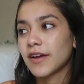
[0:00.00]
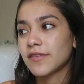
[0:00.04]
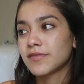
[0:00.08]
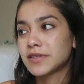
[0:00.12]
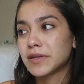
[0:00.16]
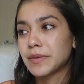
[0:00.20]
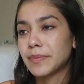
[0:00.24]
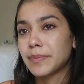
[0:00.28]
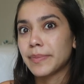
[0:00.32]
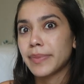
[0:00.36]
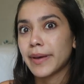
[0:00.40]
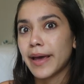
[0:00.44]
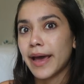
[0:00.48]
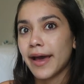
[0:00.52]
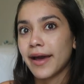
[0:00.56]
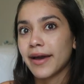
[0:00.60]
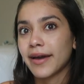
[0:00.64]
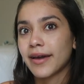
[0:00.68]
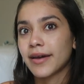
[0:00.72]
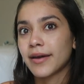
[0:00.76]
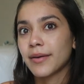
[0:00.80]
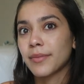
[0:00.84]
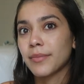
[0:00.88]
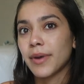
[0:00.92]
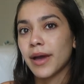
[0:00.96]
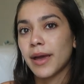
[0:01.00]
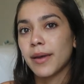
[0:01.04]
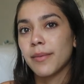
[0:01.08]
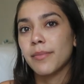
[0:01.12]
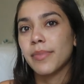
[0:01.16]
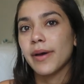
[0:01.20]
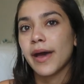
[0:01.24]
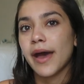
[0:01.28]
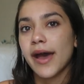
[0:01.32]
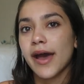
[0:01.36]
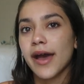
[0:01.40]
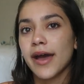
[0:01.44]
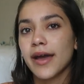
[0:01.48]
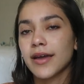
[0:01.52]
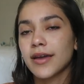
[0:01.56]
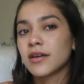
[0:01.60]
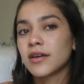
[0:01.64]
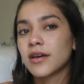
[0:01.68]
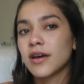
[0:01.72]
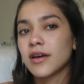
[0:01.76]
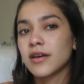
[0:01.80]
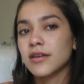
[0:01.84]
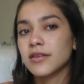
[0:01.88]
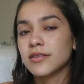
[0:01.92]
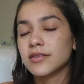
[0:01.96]
have to pack my bag
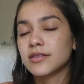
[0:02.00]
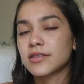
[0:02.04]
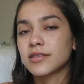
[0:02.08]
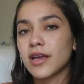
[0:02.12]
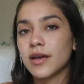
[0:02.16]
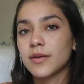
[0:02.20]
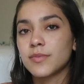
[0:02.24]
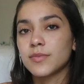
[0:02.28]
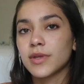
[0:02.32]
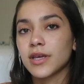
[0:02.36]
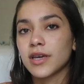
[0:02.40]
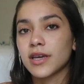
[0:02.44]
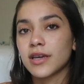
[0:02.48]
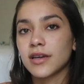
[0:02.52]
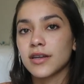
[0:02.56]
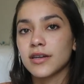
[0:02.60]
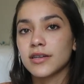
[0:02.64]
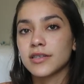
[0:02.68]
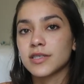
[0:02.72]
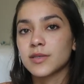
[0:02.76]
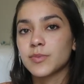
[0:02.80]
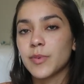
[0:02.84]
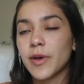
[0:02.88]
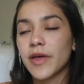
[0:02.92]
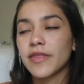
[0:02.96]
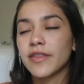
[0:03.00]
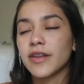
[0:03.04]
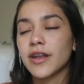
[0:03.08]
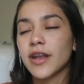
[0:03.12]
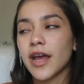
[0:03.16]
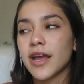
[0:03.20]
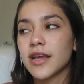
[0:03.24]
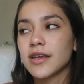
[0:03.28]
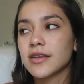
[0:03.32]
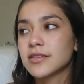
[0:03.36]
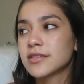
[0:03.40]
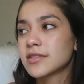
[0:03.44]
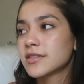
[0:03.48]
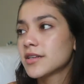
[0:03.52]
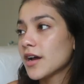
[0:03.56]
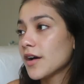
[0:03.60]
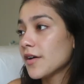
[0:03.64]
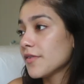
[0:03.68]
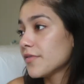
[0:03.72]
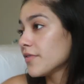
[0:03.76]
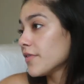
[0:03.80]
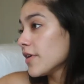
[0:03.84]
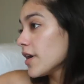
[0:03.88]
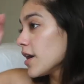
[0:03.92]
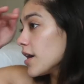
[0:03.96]
cause I'm like gonna spend the night and
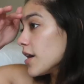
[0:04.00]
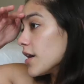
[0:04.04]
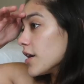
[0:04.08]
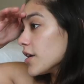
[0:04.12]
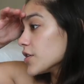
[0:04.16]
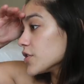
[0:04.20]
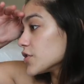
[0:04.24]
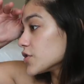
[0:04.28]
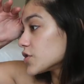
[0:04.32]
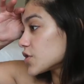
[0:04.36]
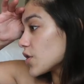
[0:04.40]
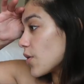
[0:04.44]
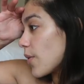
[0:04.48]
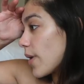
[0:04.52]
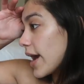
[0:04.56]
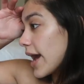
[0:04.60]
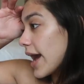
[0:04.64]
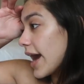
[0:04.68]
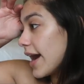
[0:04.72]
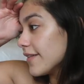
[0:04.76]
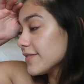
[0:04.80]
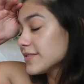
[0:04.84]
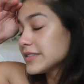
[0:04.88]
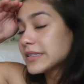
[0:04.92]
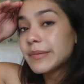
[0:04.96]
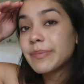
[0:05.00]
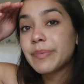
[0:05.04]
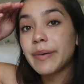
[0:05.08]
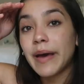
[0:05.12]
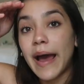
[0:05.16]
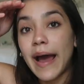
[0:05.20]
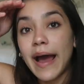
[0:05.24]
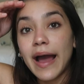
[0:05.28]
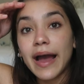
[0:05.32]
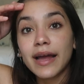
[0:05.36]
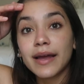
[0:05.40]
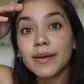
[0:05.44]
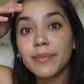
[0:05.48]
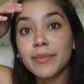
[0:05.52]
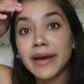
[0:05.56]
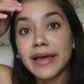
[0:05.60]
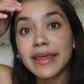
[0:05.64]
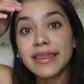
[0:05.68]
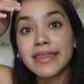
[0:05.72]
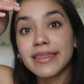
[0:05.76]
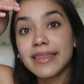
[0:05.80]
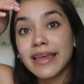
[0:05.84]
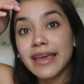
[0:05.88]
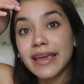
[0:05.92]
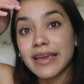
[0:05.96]
stuff. So I have to pack my
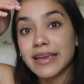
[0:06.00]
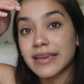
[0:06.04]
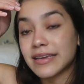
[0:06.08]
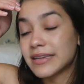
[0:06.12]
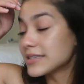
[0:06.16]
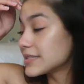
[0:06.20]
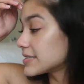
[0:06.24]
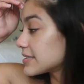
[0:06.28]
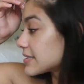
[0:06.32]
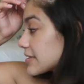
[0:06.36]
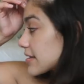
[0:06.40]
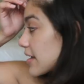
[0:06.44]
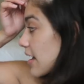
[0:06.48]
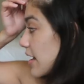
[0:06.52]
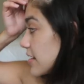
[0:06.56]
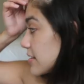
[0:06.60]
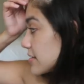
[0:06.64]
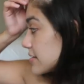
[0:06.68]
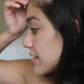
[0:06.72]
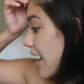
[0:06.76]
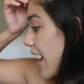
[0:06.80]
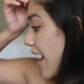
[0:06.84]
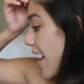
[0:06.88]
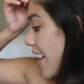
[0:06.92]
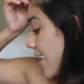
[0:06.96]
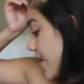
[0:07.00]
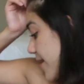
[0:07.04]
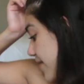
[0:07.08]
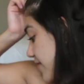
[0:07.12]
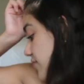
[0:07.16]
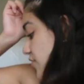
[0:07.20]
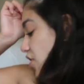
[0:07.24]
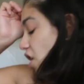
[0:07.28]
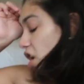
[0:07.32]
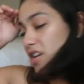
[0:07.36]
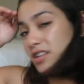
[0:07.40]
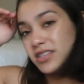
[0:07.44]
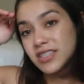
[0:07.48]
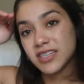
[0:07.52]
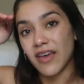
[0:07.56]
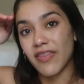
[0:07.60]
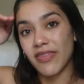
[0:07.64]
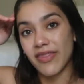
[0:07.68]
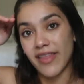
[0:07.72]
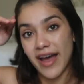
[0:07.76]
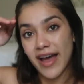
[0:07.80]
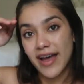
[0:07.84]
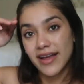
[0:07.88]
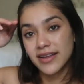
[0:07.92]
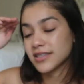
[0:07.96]
things cause I have not
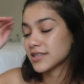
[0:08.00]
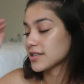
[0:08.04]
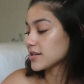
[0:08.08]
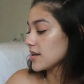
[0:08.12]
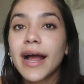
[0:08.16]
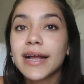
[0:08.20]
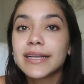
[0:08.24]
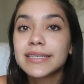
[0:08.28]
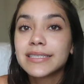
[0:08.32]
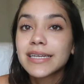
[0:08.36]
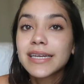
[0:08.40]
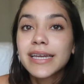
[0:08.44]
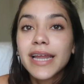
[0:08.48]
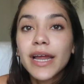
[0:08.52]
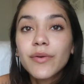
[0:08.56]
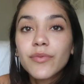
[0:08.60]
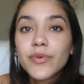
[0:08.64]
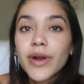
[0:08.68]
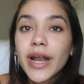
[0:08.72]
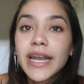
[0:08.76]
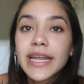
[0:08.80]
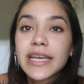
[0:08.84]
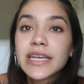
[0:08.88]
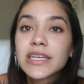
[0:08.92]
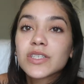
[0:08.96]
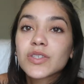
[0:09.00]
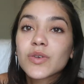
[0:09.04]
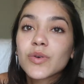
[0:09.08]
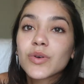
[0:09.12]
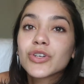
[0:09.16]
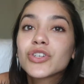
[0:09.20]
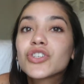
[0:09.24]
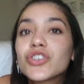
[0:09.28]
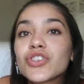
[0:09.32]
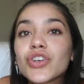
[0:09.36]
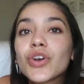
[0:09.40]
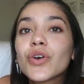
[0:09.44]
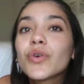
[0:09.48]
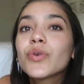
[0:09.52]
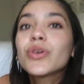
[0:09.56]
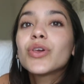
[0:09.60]
done that. I did get ready, so I'll show